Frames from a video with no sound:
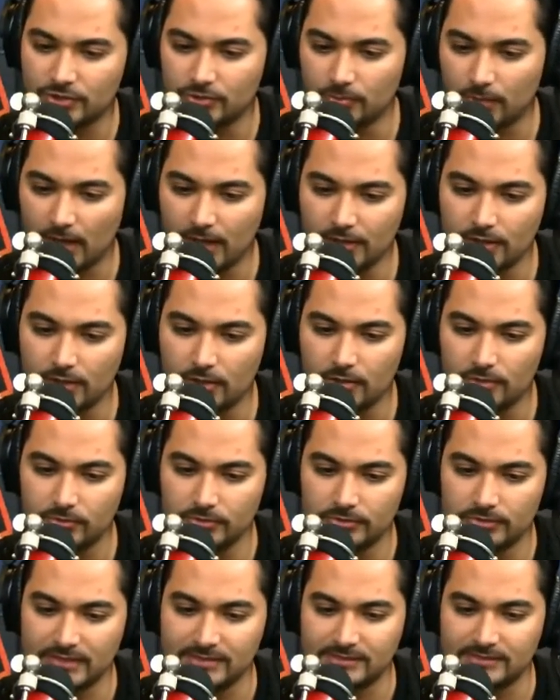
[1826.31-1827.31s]
do I
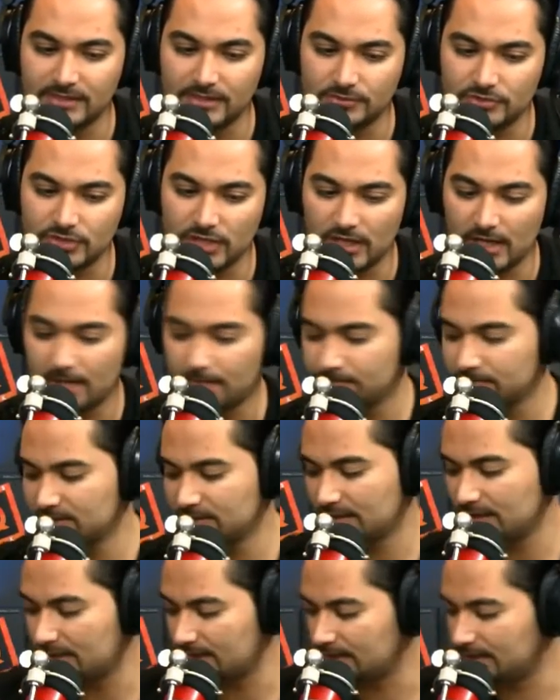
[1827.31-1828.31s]
know that Steve
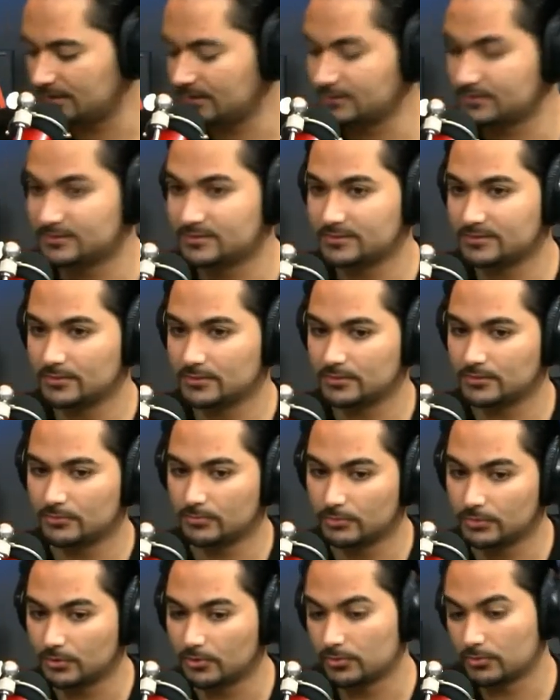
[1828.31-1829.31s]
Jobs is
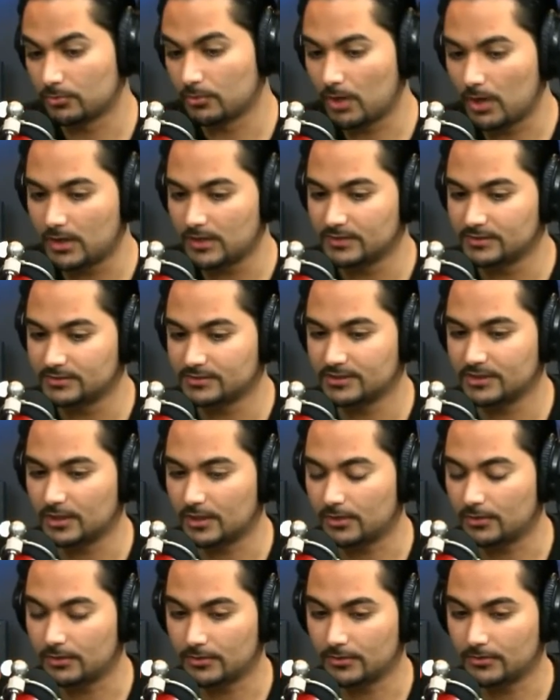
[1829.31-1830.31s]
or was, you
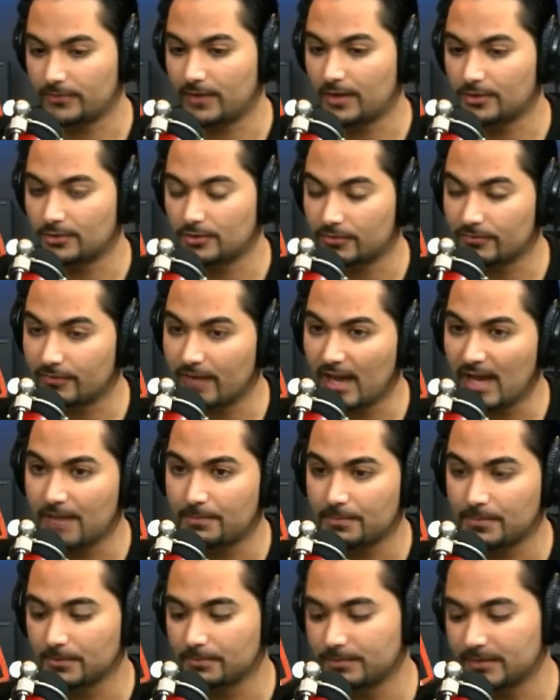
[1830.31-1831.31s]
know, the founder of
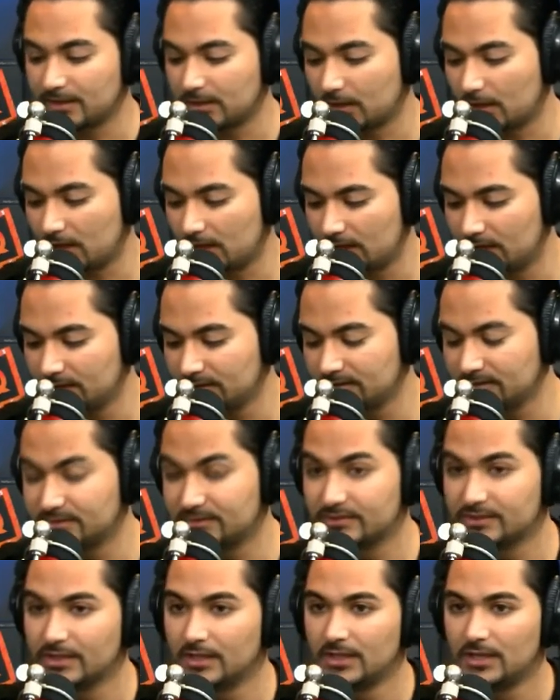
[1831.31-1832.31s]
Apple
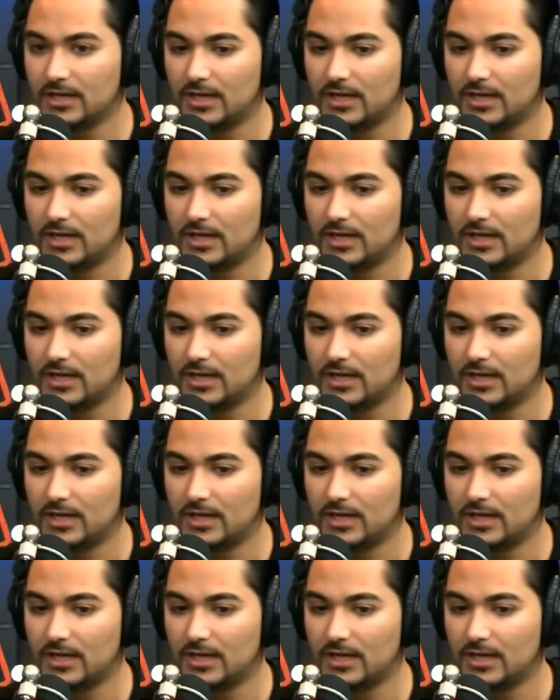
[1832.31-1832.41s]
because